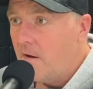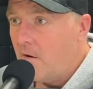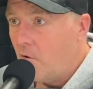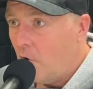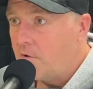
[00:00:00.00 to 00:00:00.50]

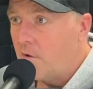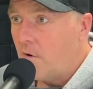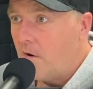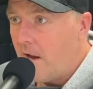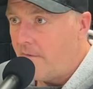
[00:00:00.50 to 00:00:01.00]
goal
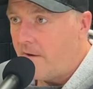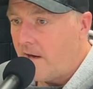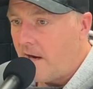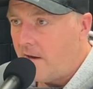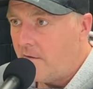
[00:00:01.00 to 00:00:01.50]
scorer, heavy
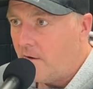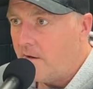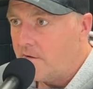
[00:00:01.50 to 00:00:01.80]
guy, right?